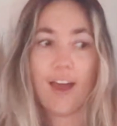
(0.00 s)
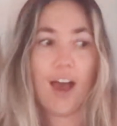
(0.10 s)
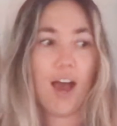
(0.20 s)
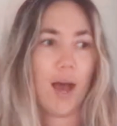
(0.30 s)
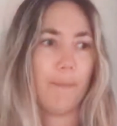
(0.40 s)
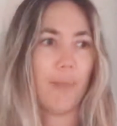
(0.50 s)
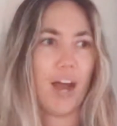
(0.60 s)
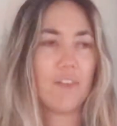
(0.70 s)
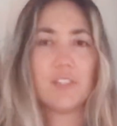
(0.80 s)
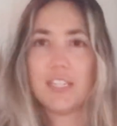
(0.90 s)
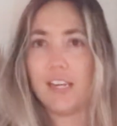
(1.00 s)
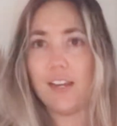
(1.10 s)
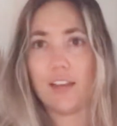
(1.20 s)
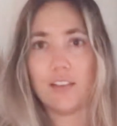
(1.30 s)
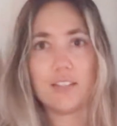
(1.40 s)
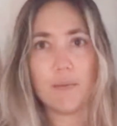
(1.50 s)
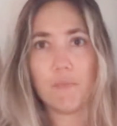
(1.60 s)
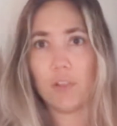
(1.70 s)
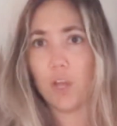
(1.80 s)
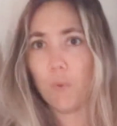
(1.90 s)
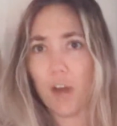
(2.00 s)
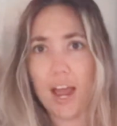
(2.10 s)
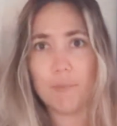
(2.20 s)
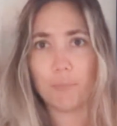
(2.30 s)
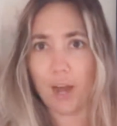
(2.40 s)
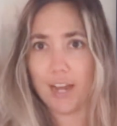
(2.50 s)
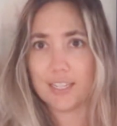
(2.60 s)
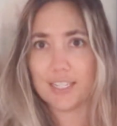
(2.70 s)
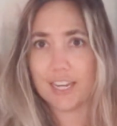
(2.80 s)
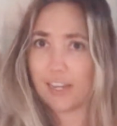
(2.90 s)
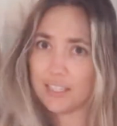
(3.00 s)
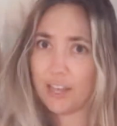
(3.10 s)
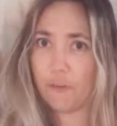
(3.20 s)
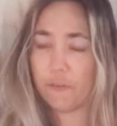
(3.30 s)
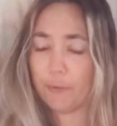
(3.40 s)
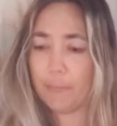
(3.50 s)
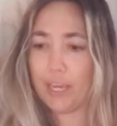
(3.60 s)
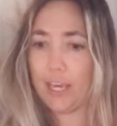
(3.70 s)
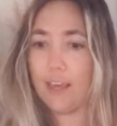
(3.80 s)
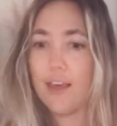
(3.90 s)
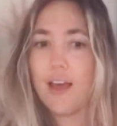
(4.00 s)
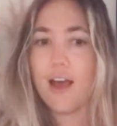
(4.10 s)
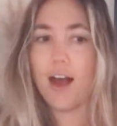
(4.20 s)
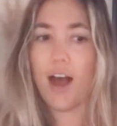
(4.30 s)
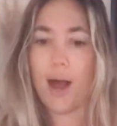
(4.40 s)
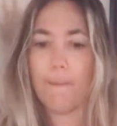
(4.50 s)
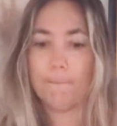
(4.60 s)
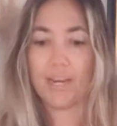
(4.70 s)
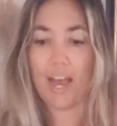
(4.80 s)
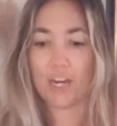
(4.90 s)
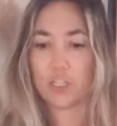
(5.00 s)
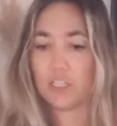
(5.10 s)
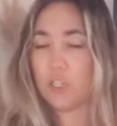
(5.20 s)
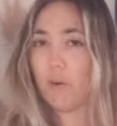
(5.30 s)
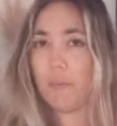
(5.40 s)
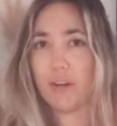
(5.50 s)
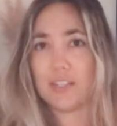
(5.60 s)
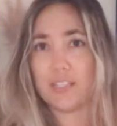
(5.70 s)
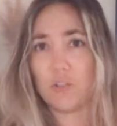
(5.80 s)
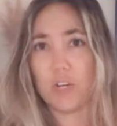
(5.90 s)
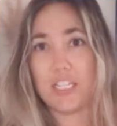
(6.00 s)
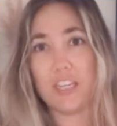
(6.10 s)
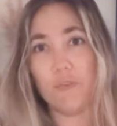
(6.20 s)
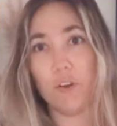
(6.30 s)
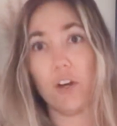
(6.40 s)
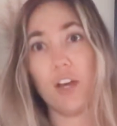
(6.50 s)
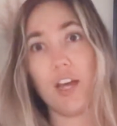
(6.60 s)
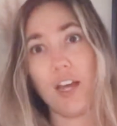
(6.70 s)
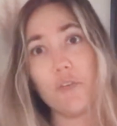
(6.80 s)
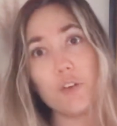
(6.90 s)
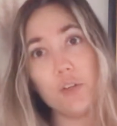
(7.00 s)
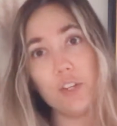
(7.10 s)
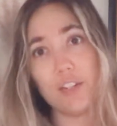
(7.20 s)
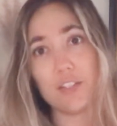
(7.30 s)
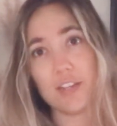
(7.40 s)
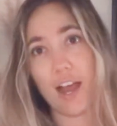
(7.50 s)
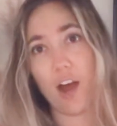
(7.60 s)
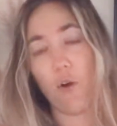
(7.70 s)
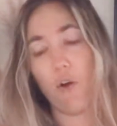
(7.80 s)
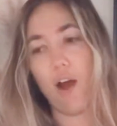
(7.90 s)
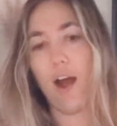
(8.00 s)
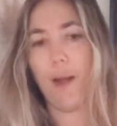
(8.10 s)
I've seen some lower end brands sell for me, but actually, so I've been on Tradesy for a few years now.